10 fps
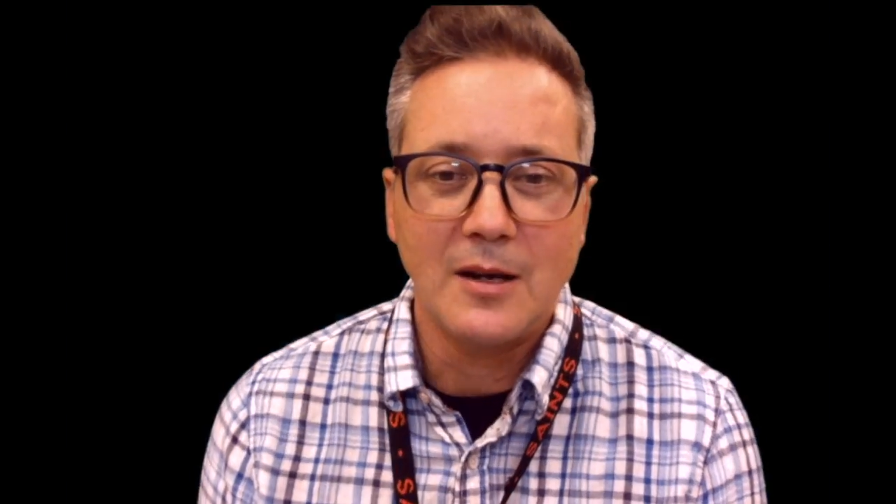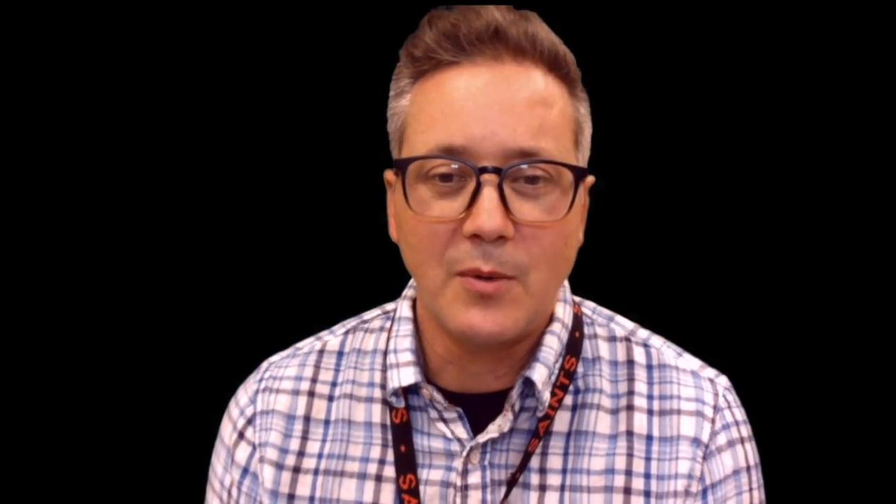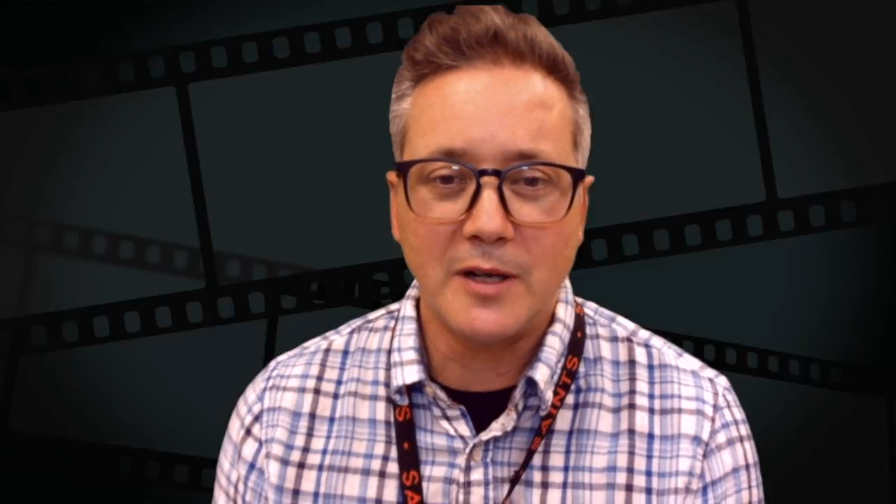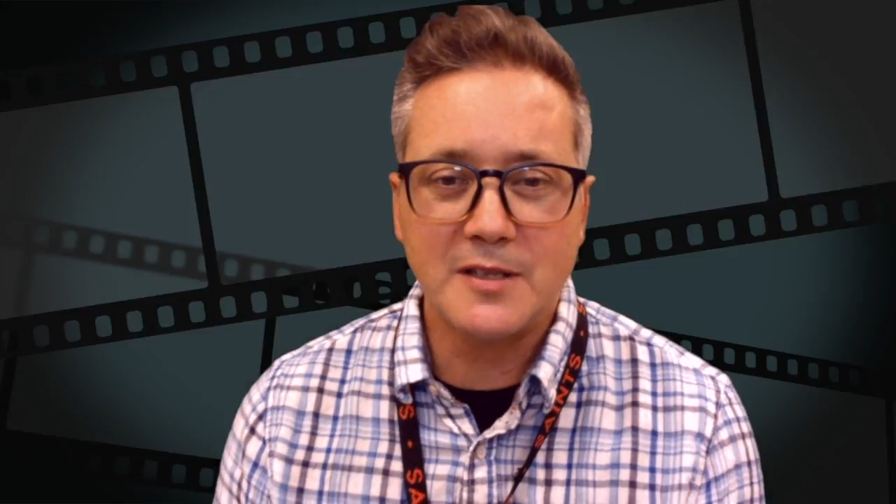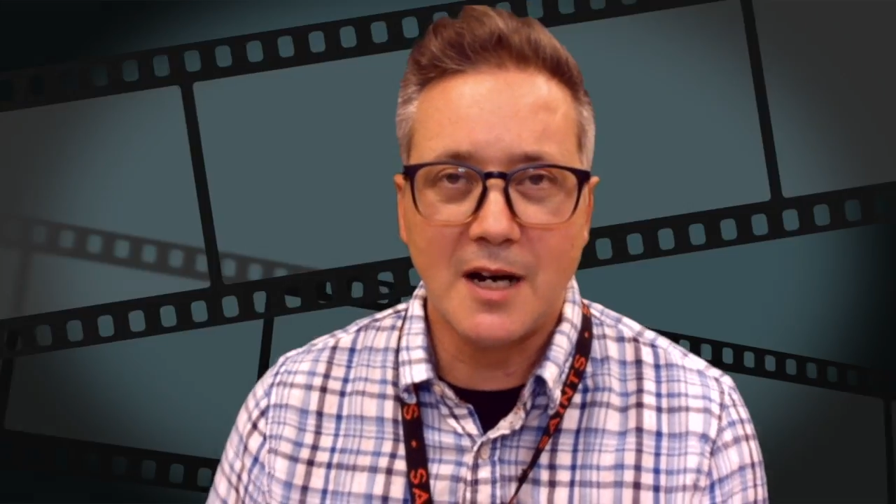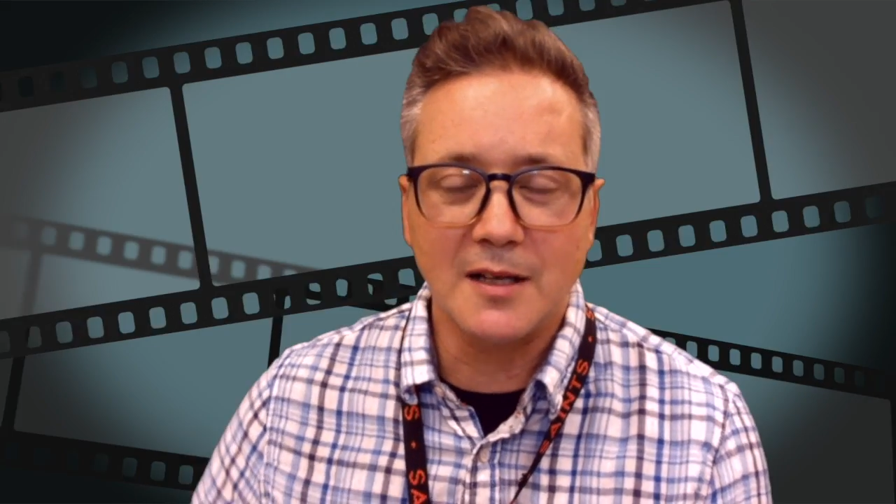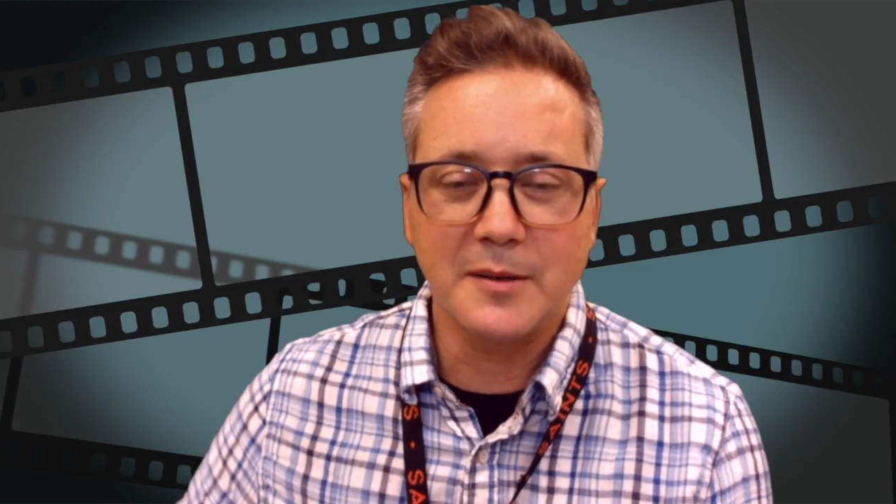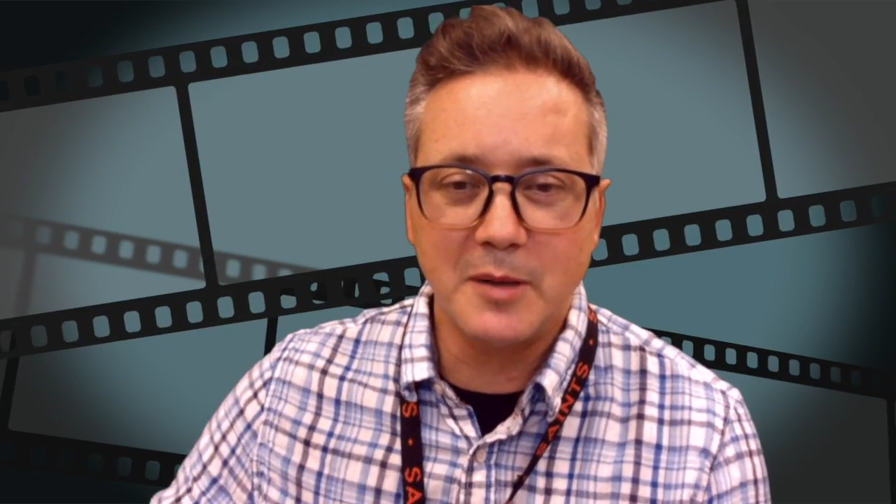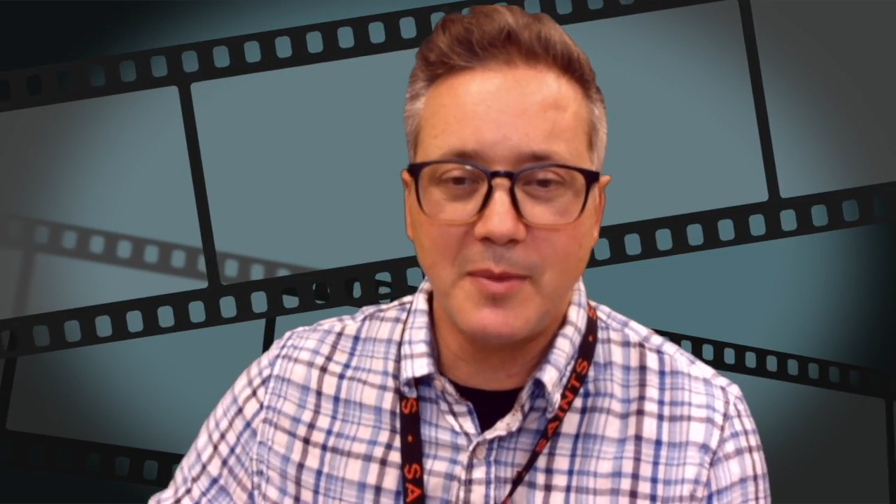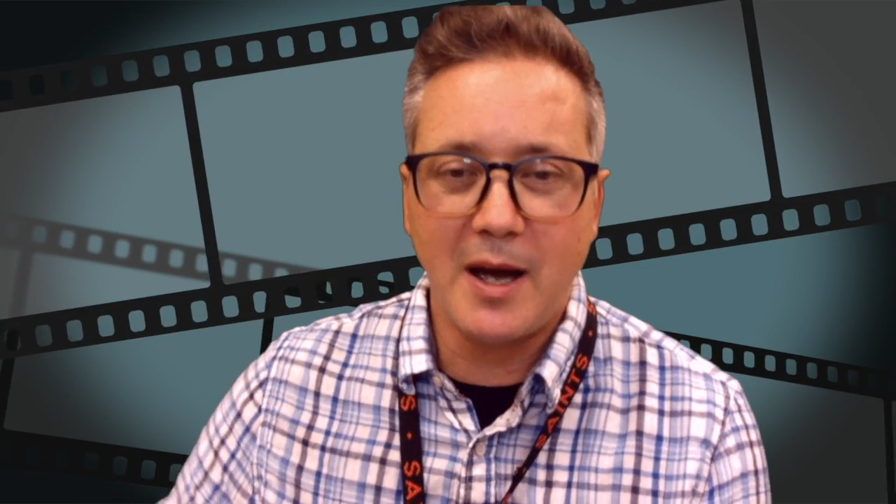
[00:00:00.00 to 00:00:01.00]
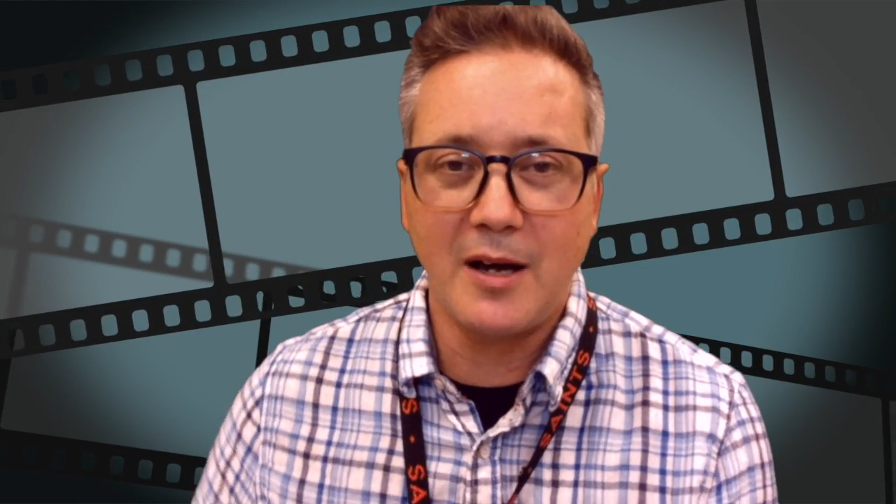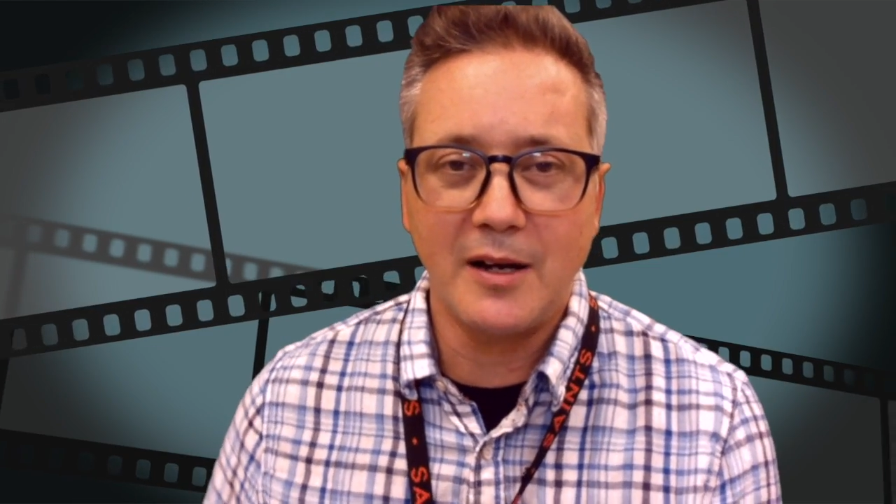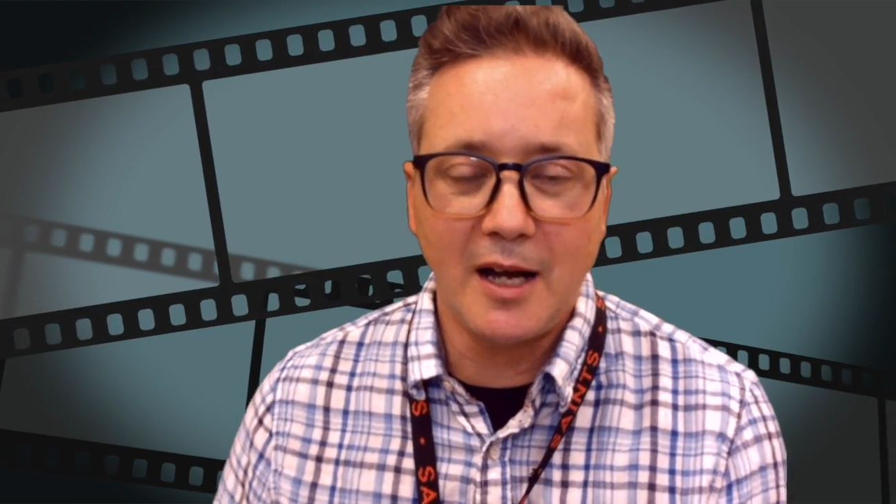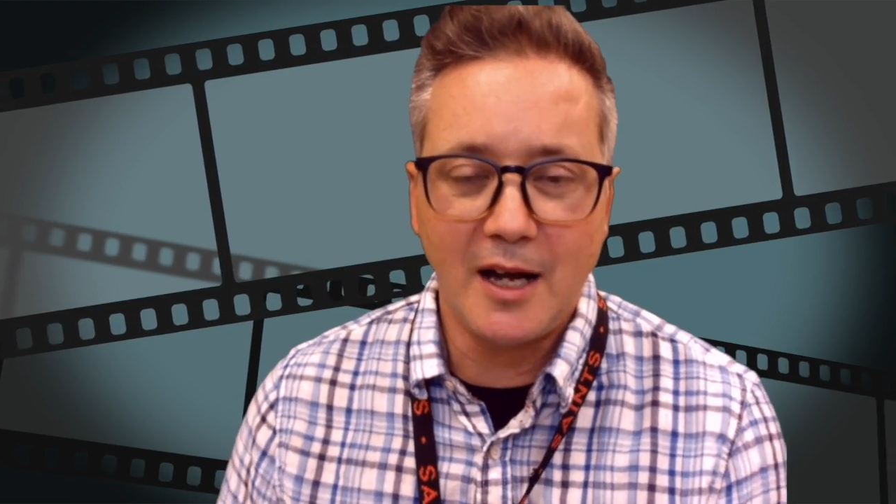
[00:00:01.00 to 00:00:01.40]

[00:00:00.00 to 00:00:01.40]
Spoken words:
want to talk a little bit about